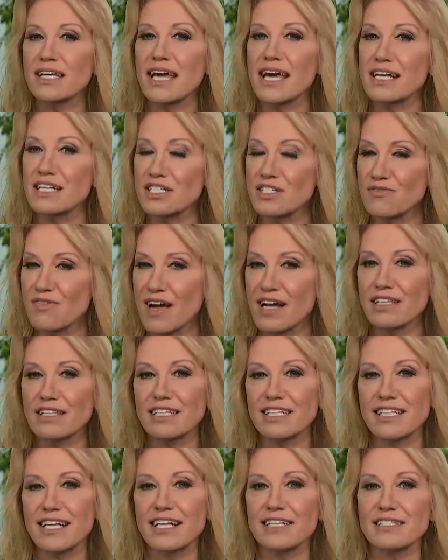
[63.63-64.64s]
the case
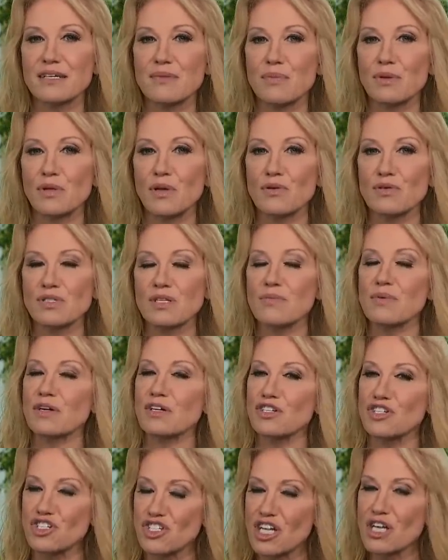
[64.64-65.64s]
directly to Nancy Pelosi
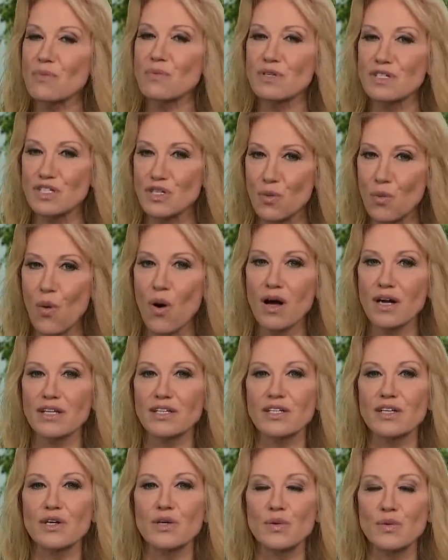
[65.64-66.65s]
because she was the
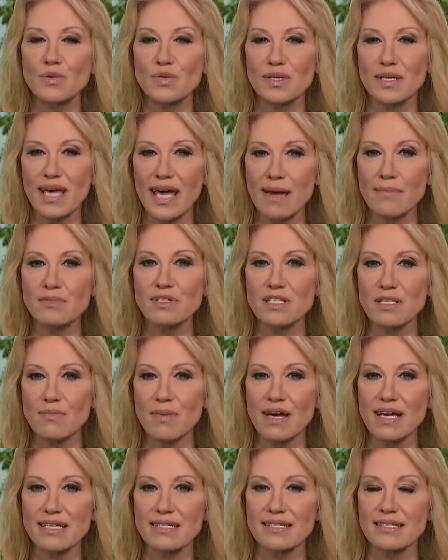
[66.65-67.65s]
one who came to the
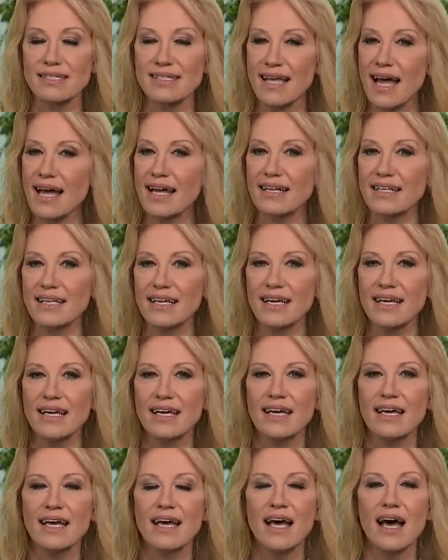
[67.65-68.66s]
mics and said
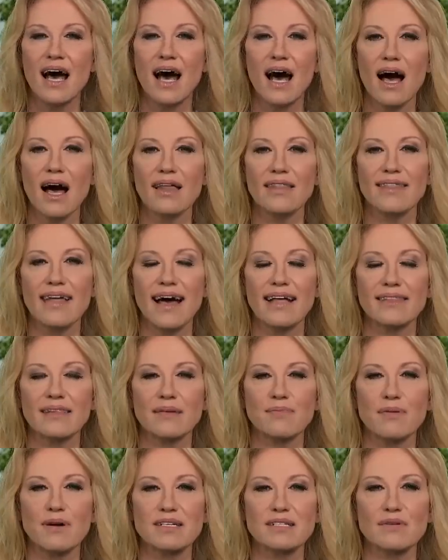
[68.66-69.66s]
that
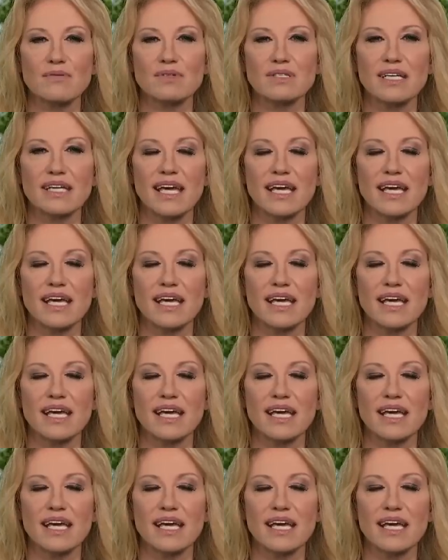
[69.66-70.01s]
the president was